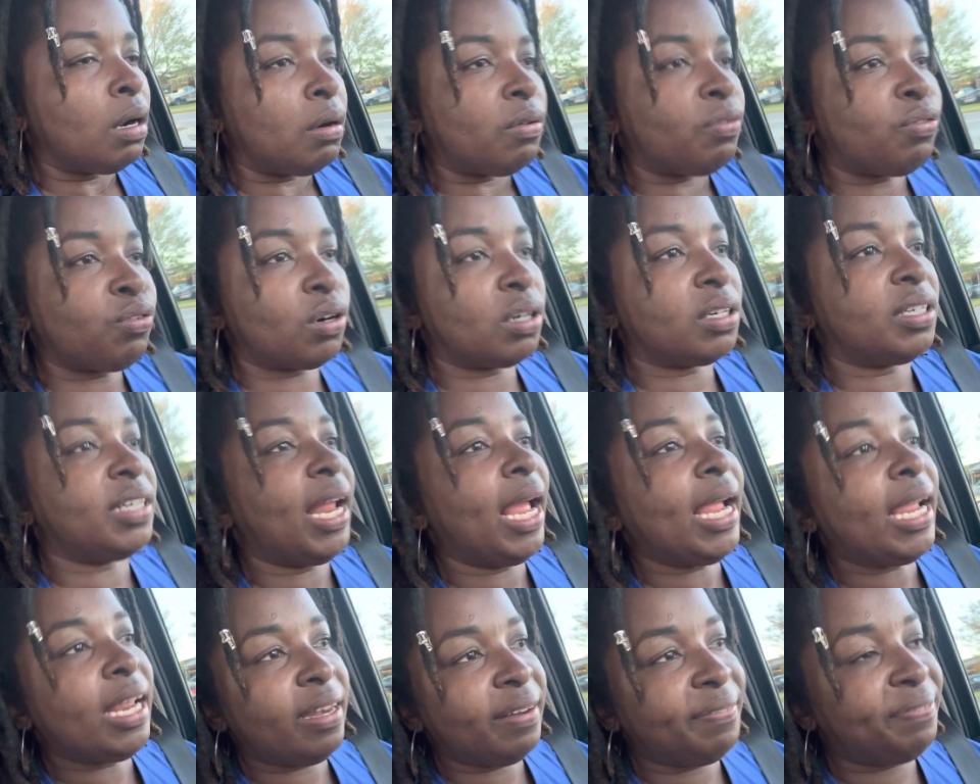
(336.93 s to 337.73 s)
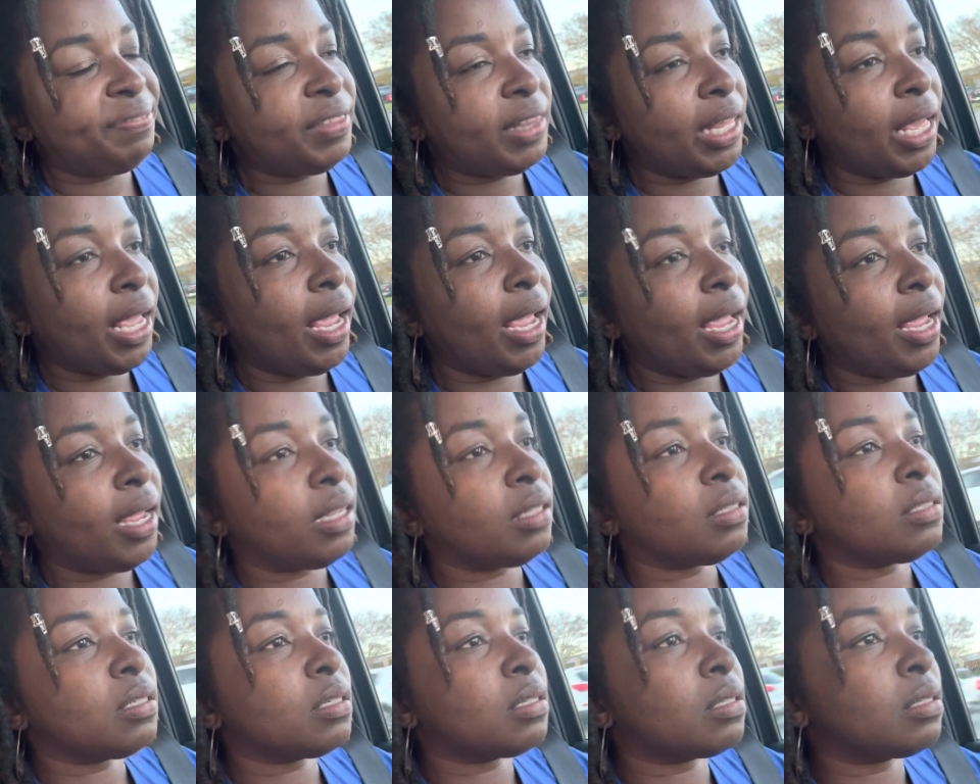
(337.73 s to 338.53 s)
for negative
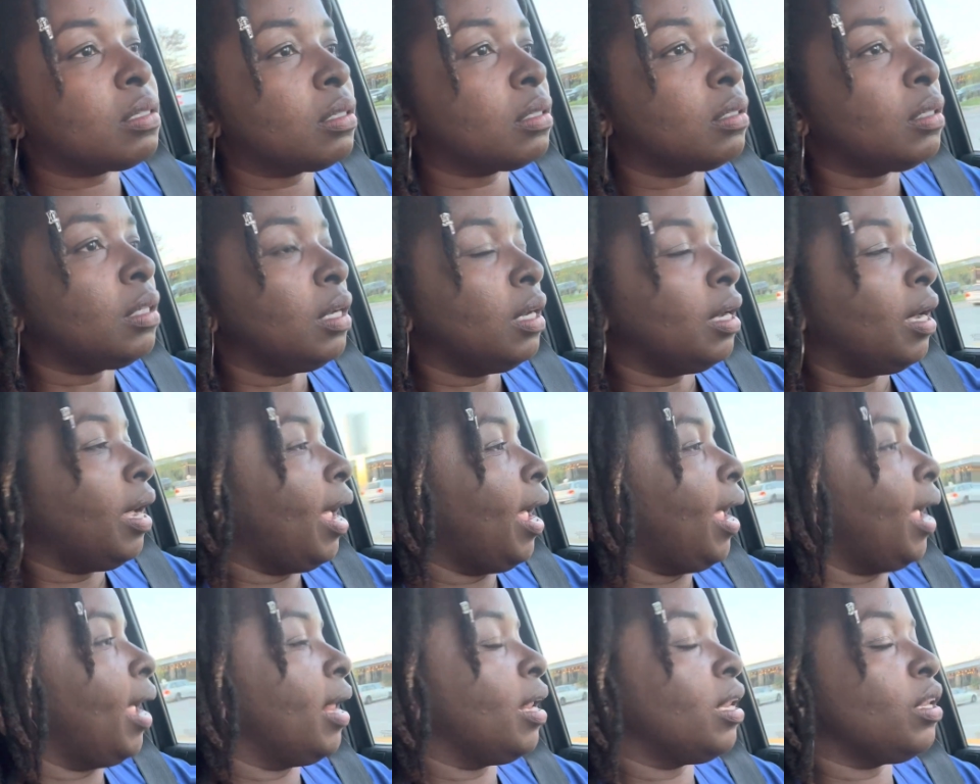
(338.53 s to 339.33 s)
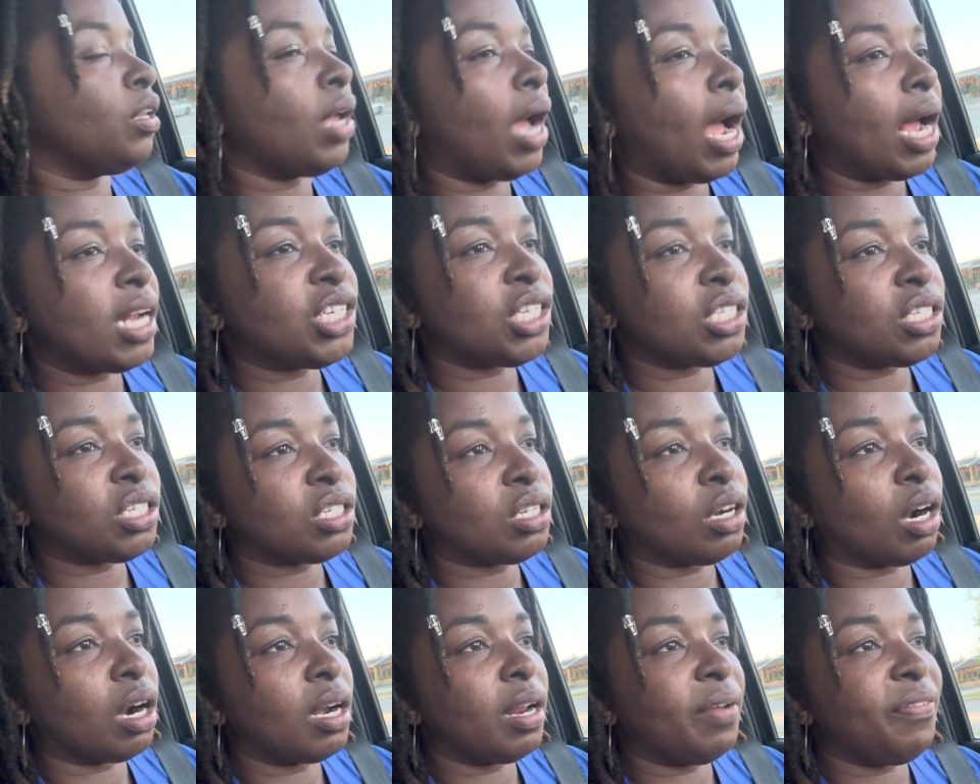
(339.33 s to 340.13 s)
things and I just
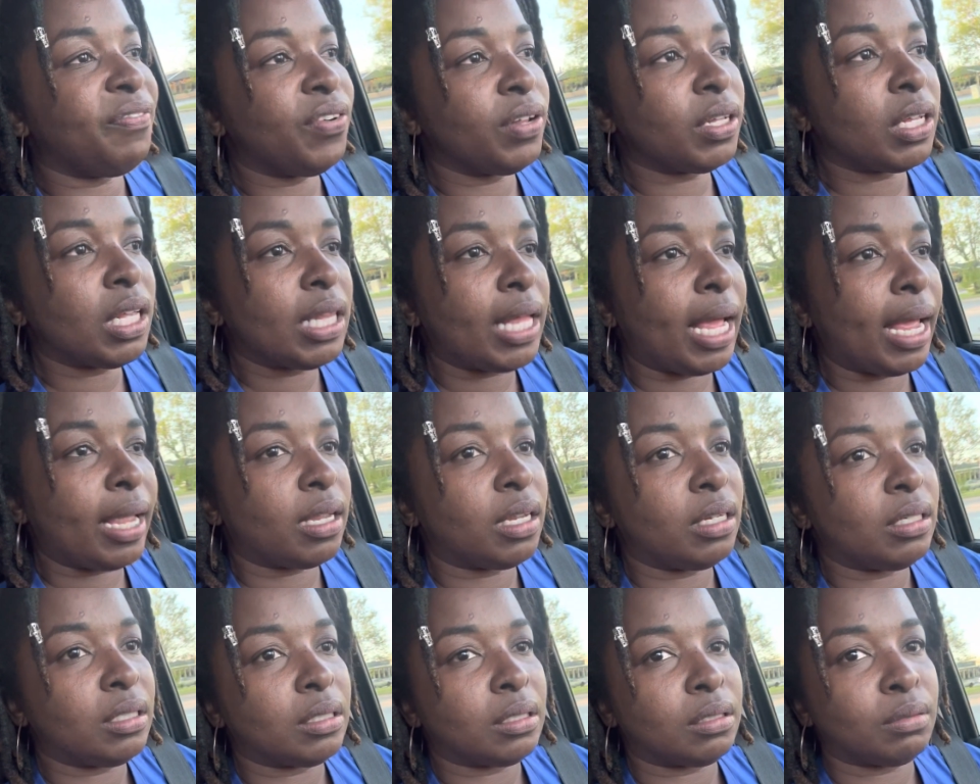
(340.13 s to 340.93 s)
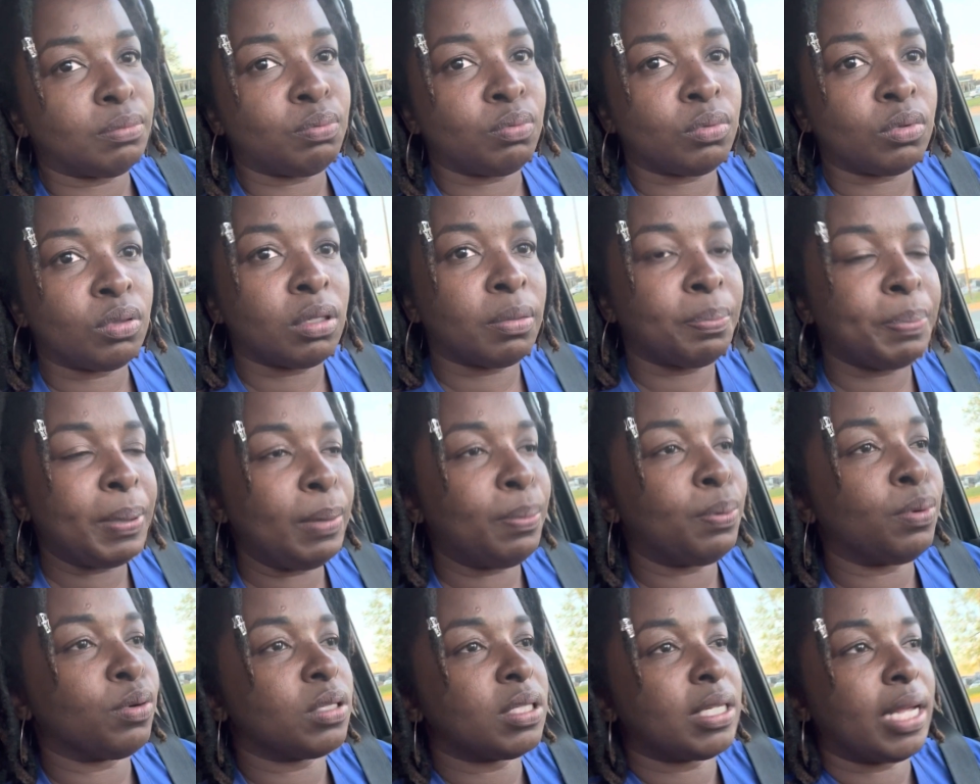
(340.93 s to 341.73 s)
started feeling like, you know,
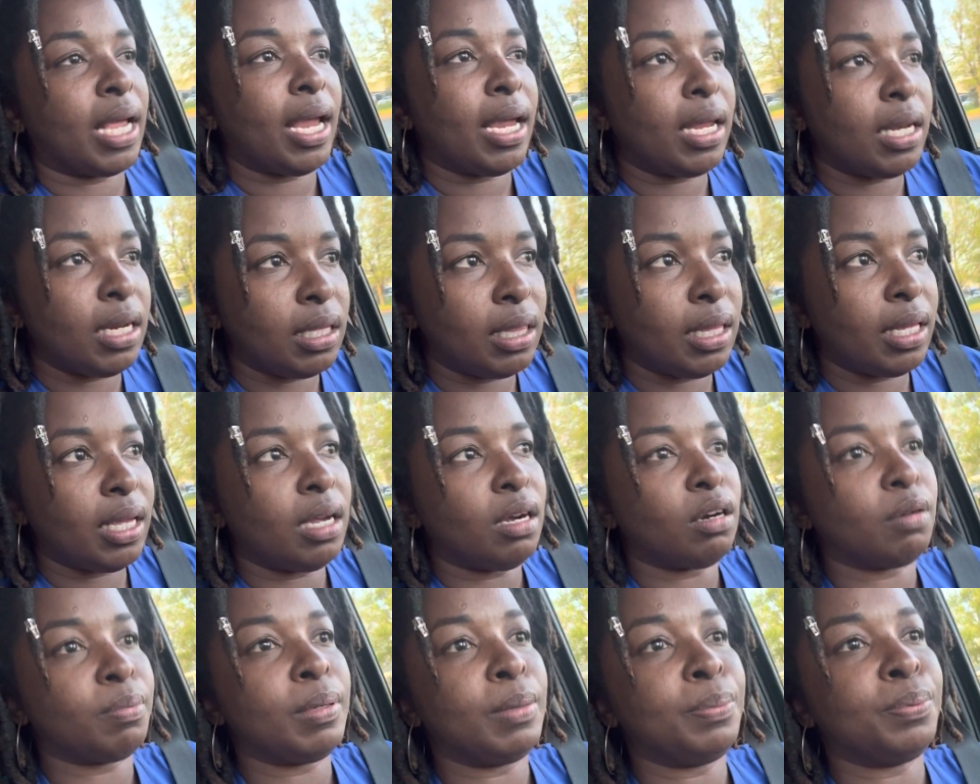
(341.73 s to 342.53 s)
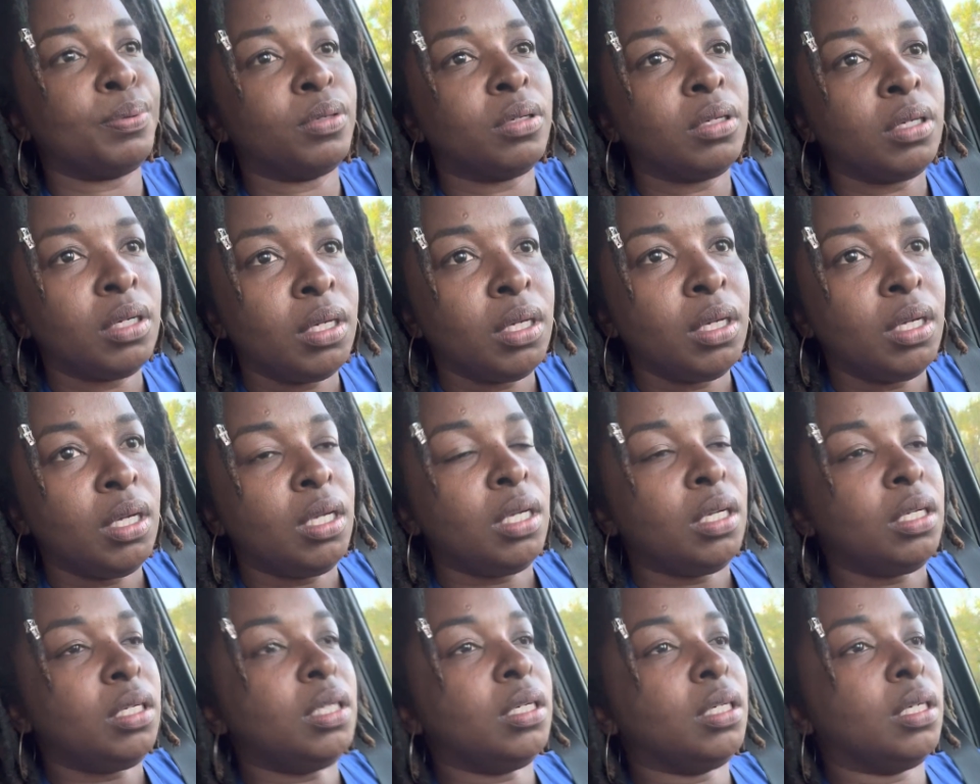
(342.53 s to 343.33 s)
people saying anything or people,
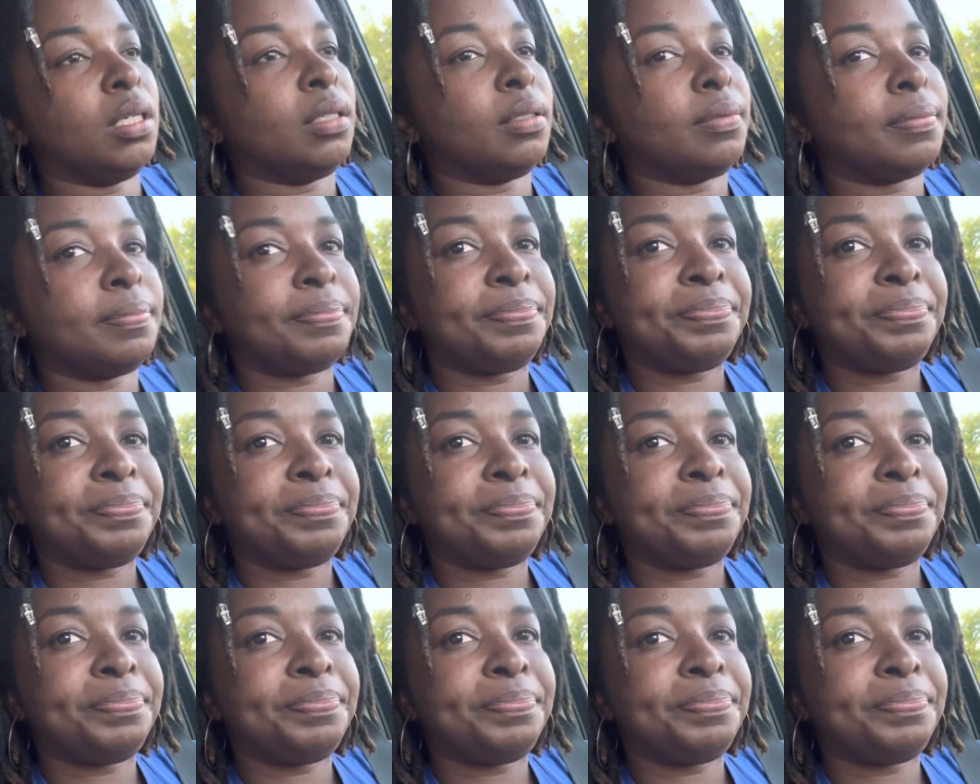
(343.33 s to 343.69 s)
you know.